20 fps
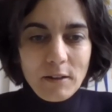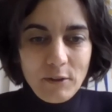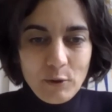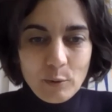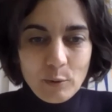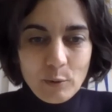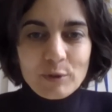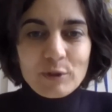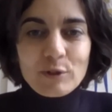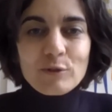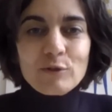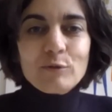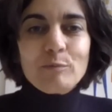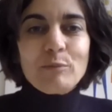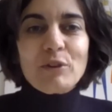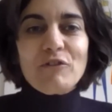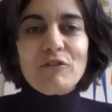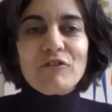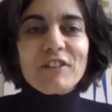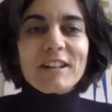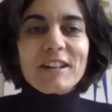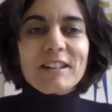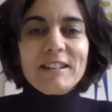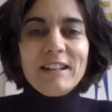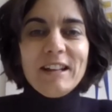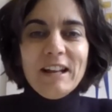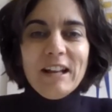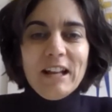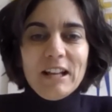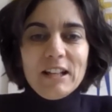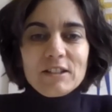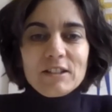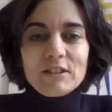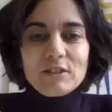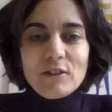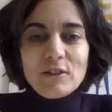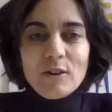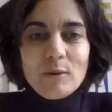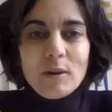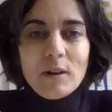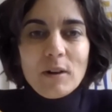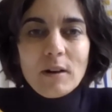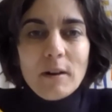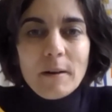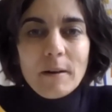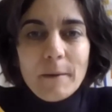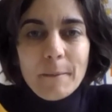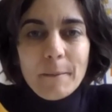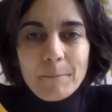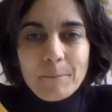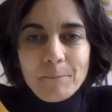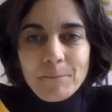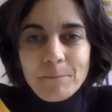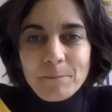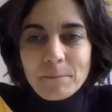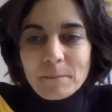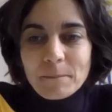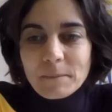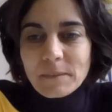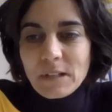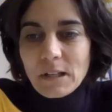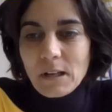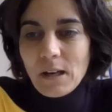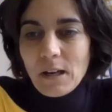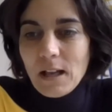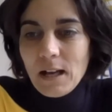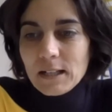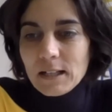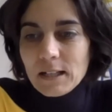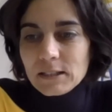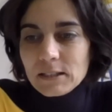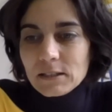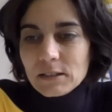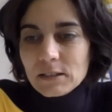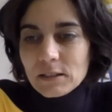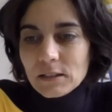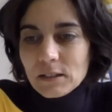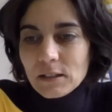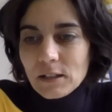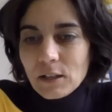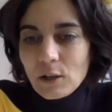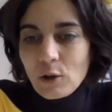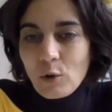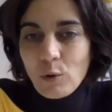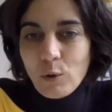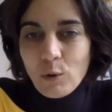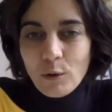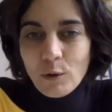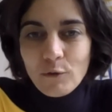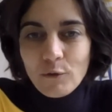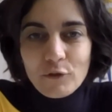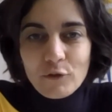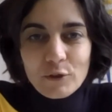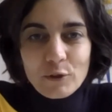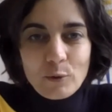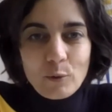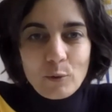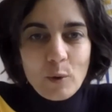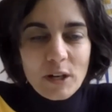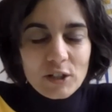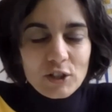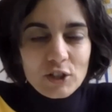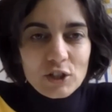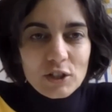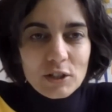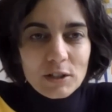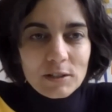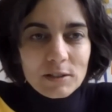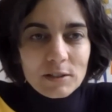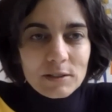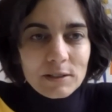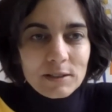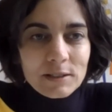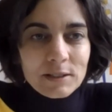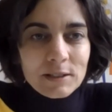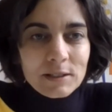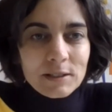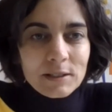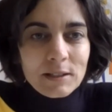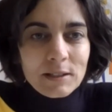Oops, perfect. So the last call for the questions.